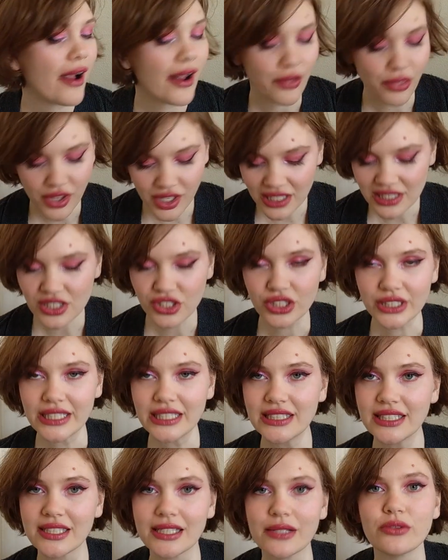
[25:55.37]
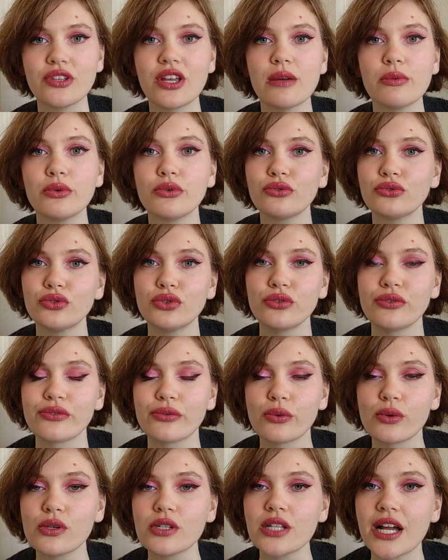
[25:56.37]
I think it's great that I was able
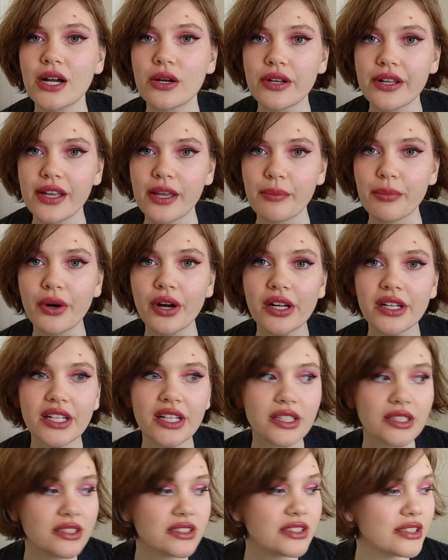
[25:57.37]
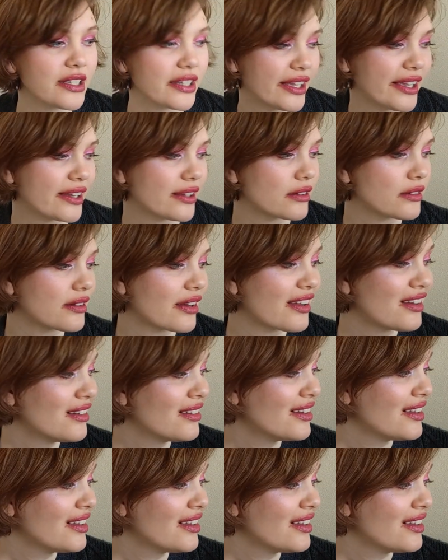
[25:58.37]
to roll out a product and